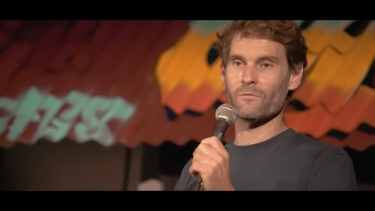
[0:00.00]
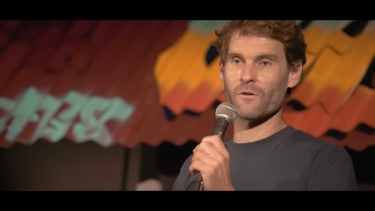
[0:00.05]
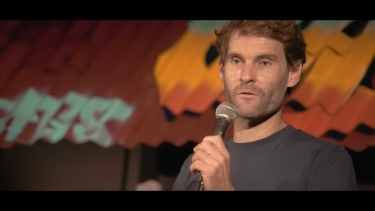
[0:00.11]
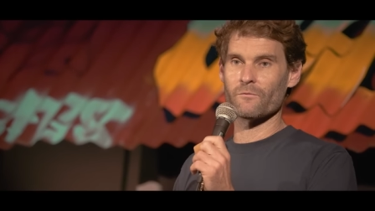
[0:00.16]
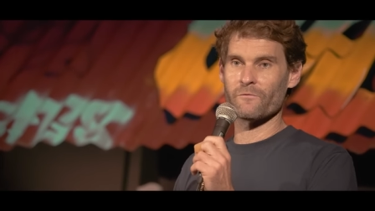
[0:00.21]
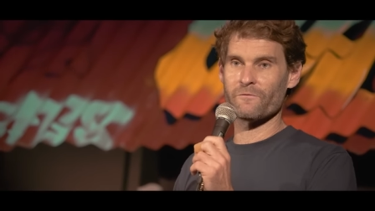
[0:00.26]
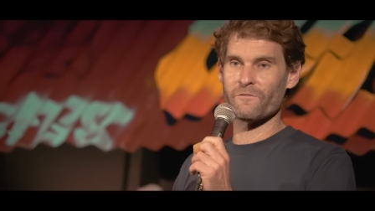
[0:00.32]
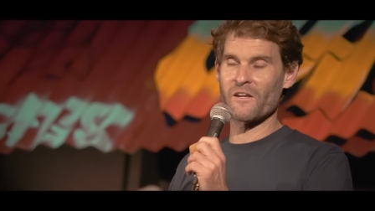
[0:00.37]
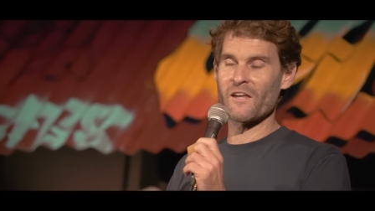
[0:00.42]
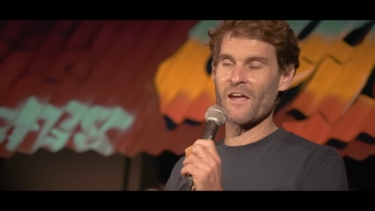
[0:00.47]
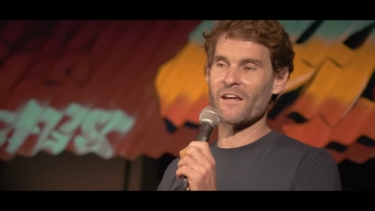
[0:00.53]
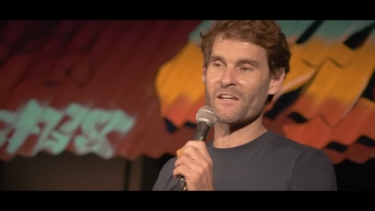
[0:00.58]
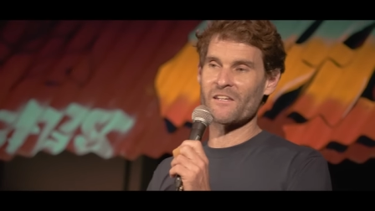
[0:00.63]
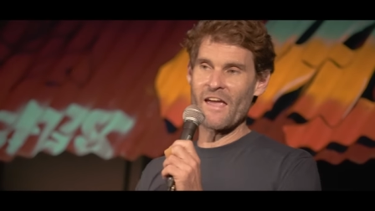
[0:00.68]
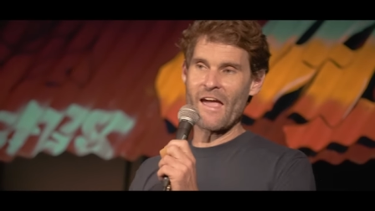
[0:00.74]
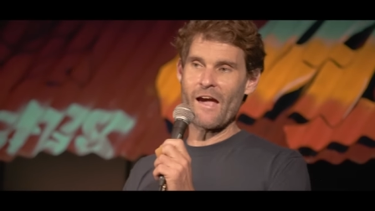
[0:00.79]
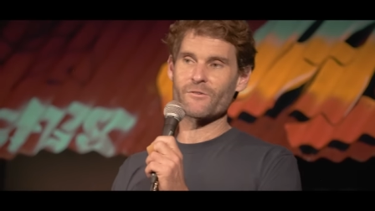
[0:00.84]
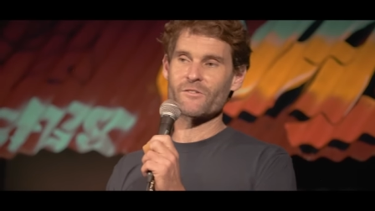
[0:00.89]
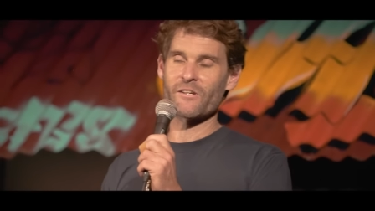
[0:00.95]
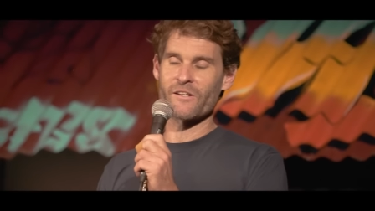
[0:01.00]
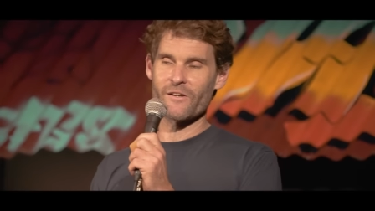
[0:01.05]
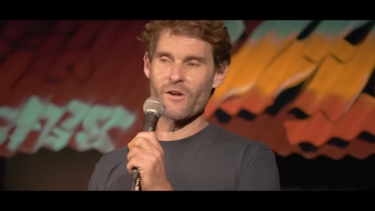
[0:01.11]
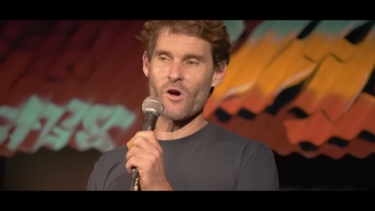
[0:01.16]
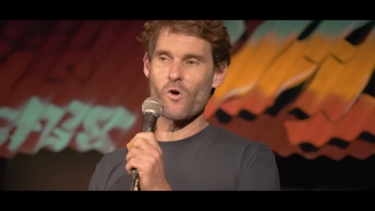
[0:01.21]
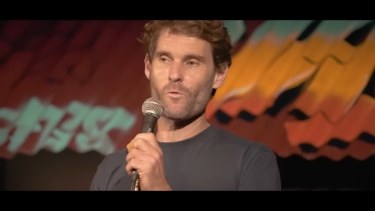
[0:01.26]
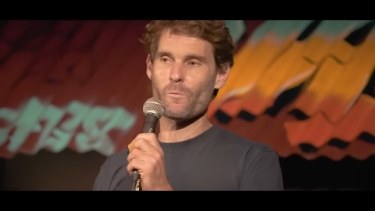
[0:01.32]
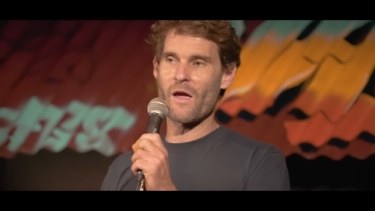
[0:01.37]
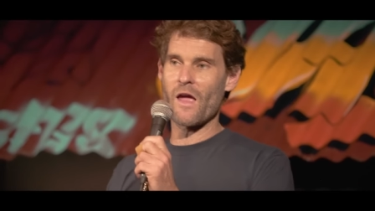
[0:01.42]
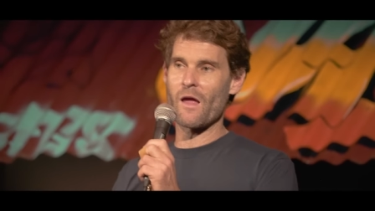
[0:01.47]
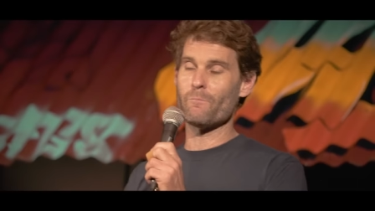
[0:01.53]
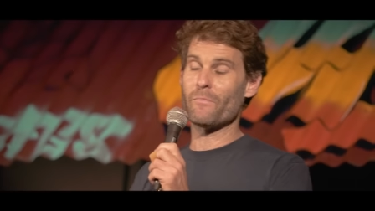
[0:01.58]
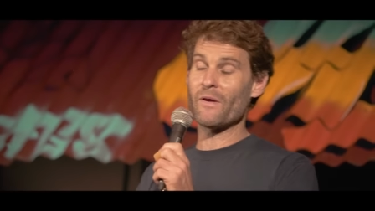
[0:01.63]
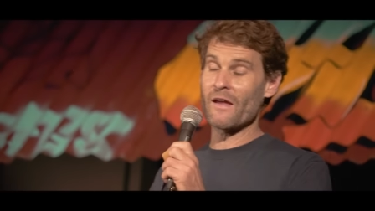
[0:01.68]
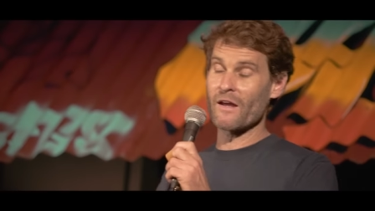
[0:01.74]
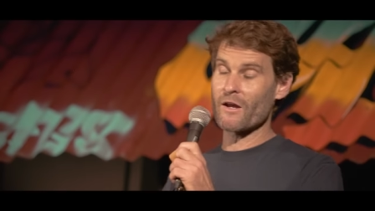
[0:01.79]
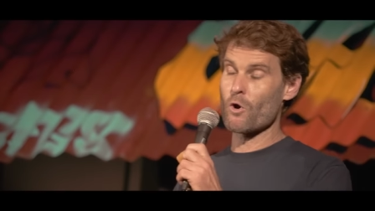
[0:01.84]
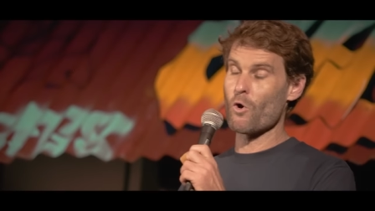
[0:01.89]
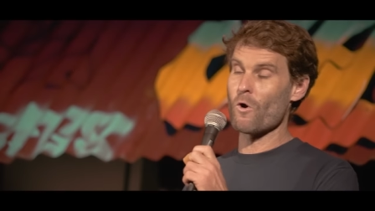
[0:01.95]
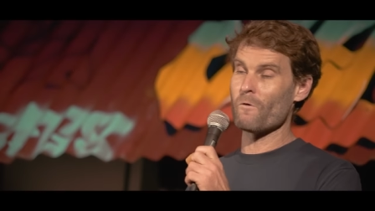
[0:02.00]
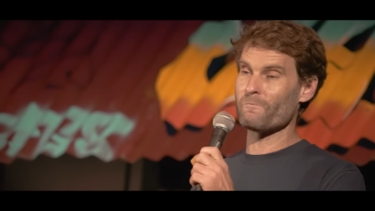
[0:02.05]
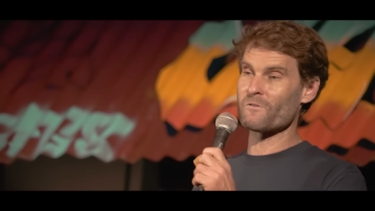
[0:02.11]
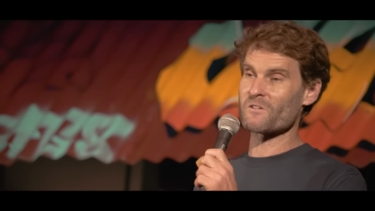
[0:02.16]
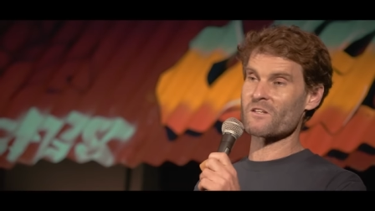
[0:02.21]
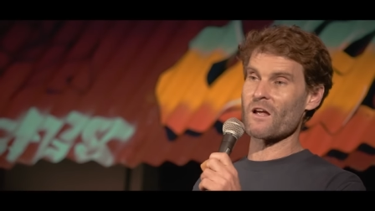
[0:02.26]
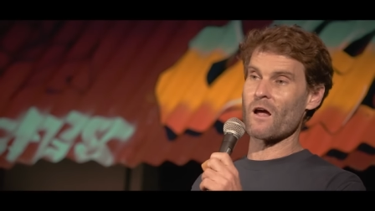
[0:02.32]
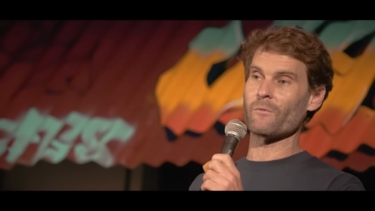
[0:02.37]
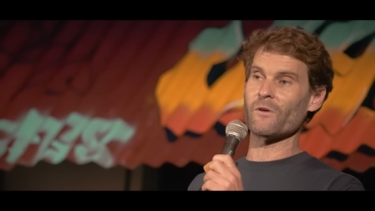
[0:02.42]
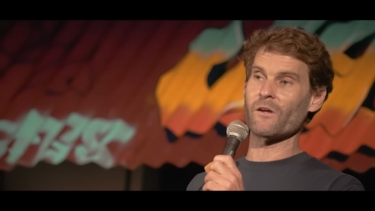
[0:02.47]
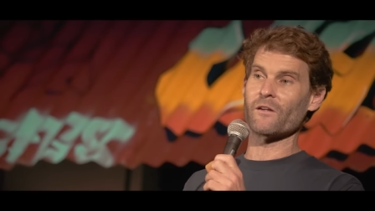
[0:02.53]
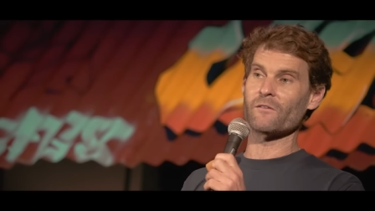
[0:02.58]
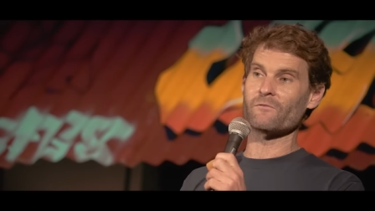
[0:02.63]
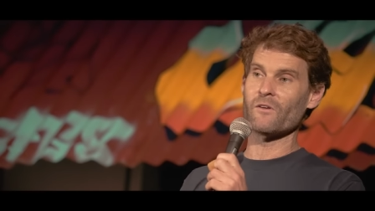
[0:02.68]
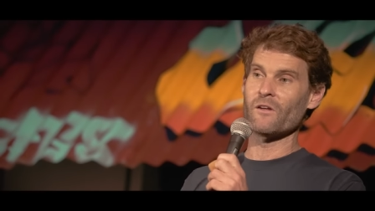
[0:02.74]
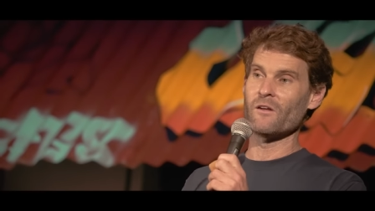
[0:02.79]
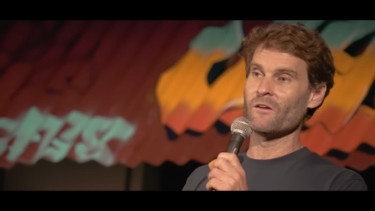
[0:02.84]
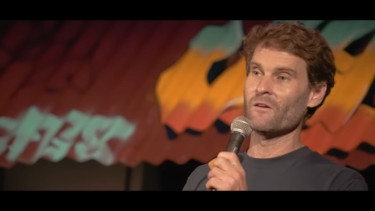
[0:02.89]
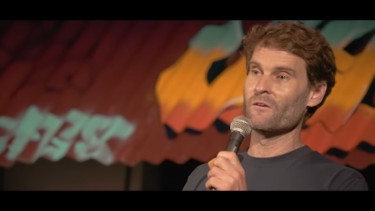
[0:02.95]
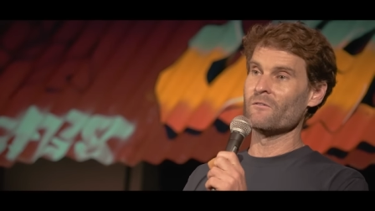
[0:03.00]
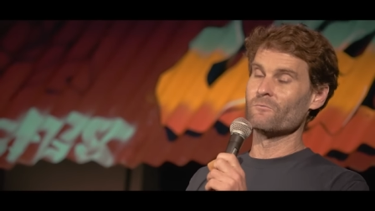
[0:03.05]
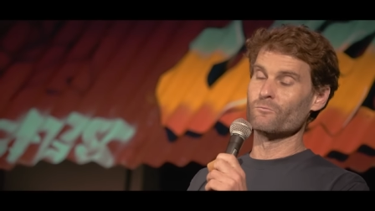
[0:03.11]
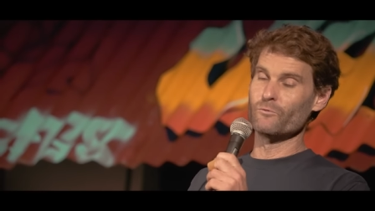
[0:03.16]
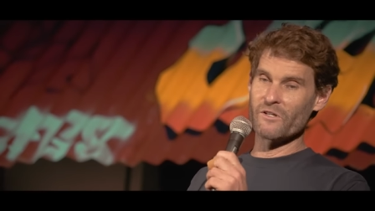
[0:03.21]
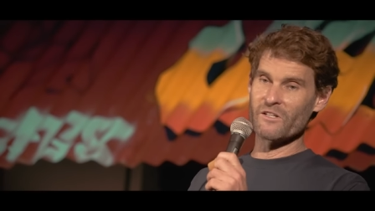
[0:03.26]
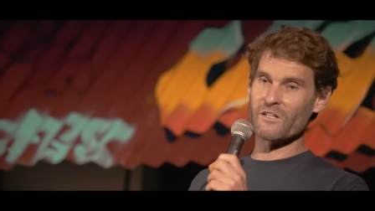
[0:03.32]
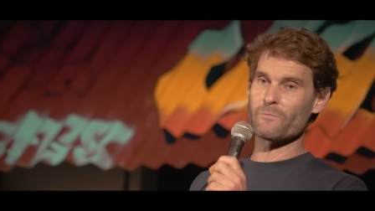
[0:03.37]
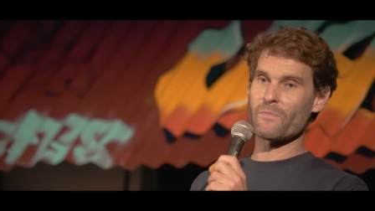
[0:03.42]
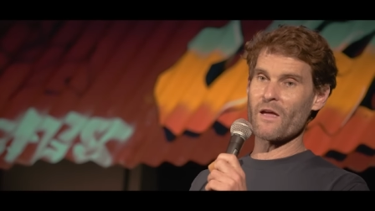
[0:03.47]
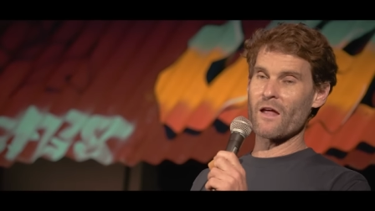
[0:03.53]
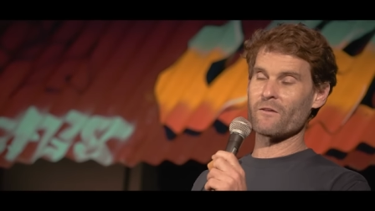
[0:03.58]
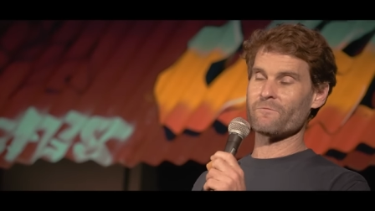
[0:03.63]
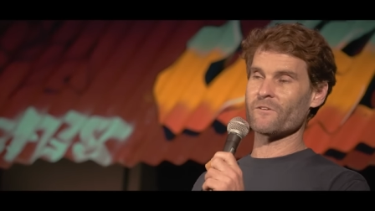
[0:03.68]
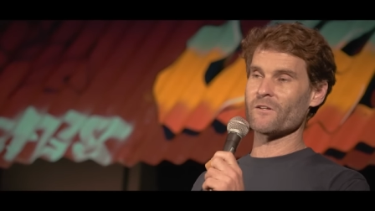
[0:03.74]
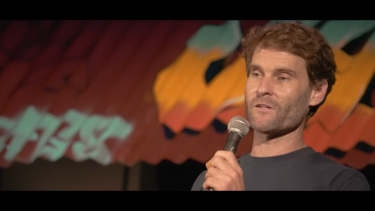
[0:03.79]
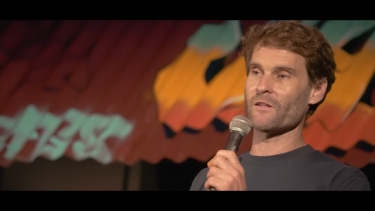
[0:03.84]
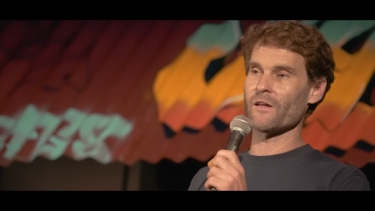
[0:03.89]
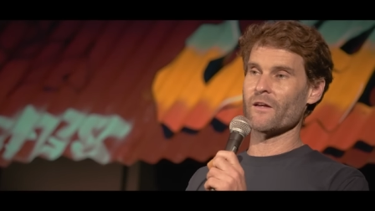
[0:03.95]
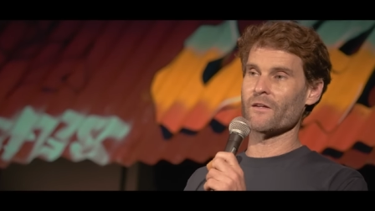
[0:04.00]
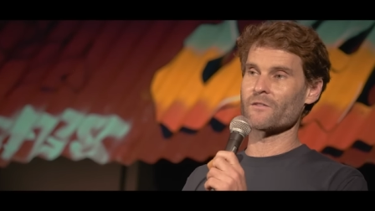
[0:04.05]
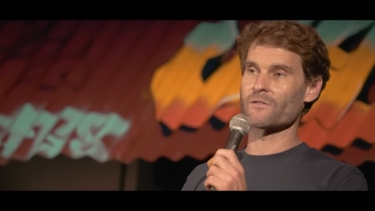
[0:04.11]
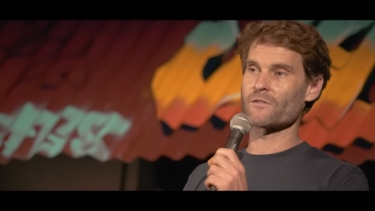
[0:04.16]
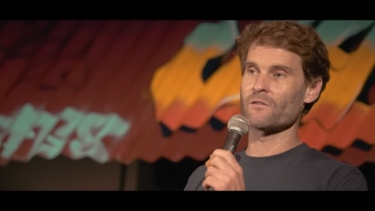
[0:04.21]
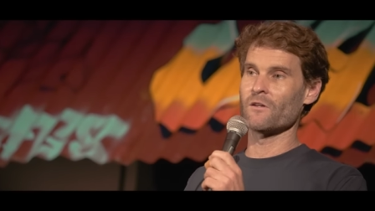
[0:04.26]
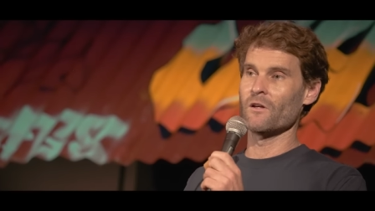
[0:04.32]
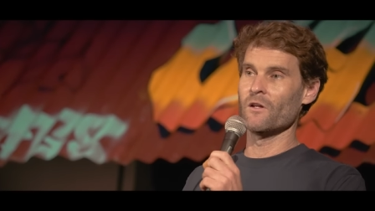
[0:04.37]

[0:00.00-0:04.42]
Like, forget gouting an old man. Being caught for something, really bad for your legs.